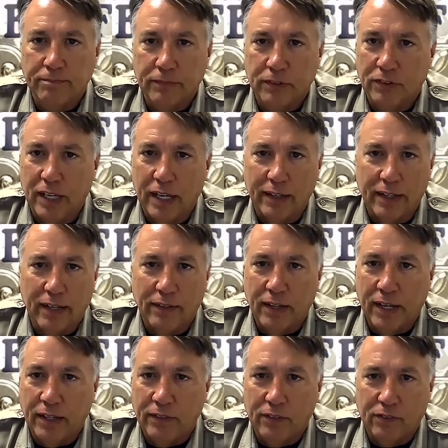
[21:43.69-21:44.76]
Just take that
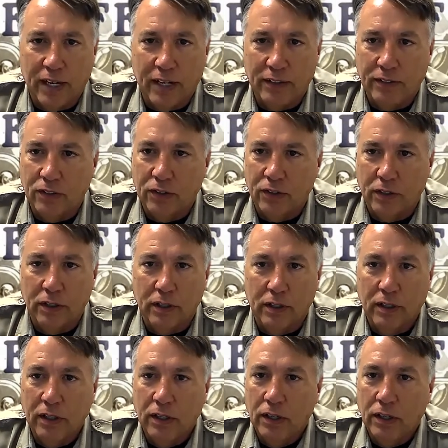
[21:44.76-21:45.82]
day and decide that you're going to
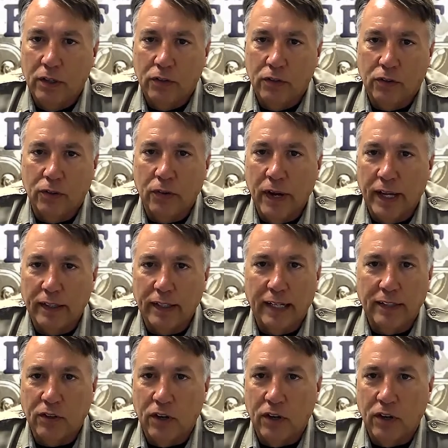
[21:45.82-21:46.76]
turn your headlights